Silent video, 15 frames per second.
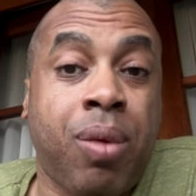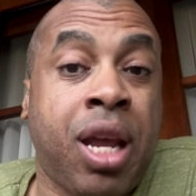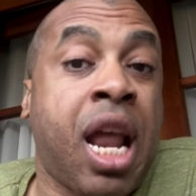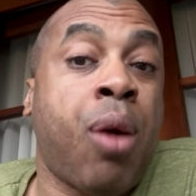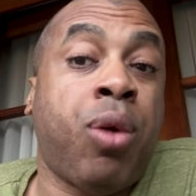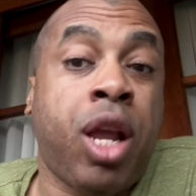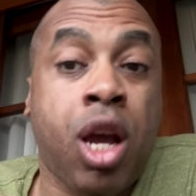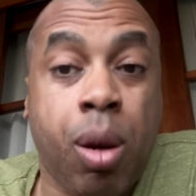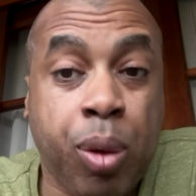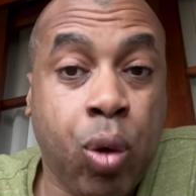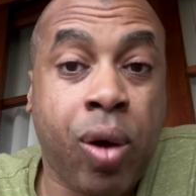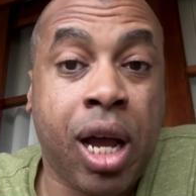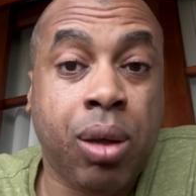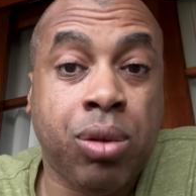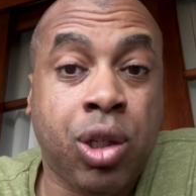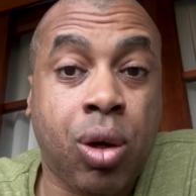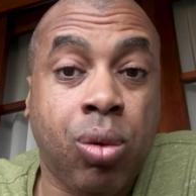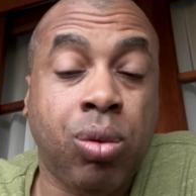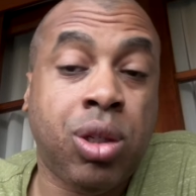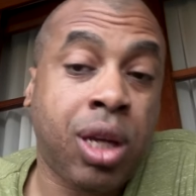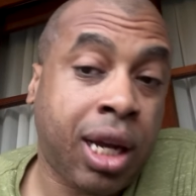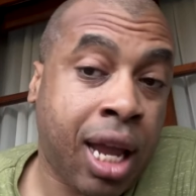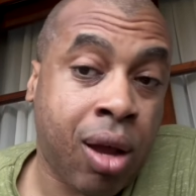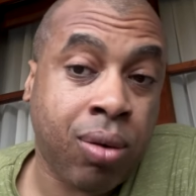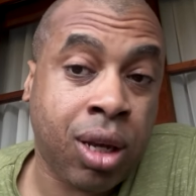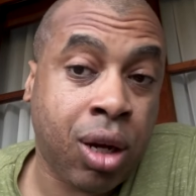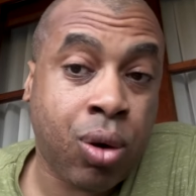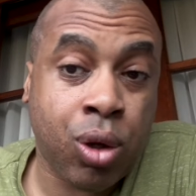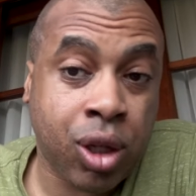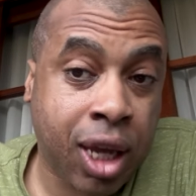And I wanna help you out. So check out
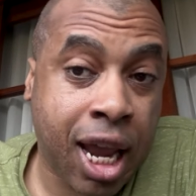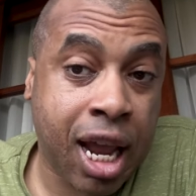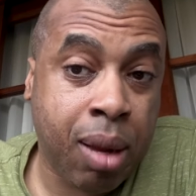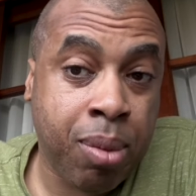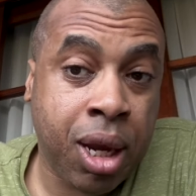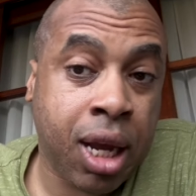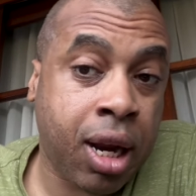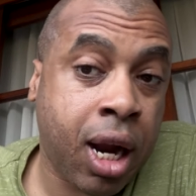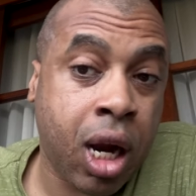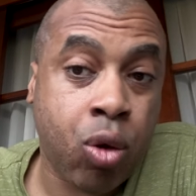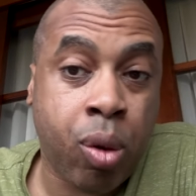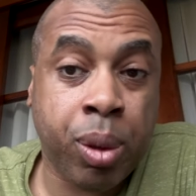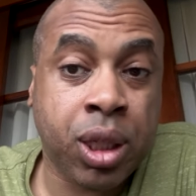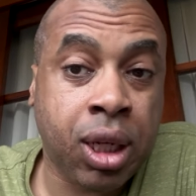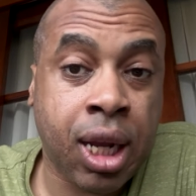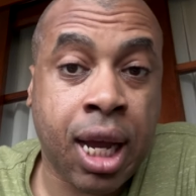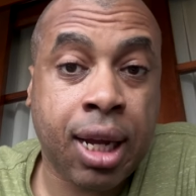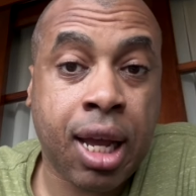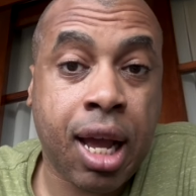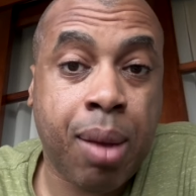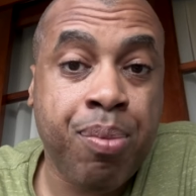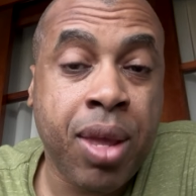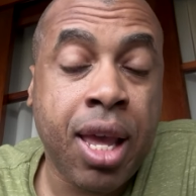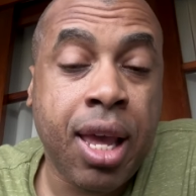Get Girls Academy at harrywilmington.com.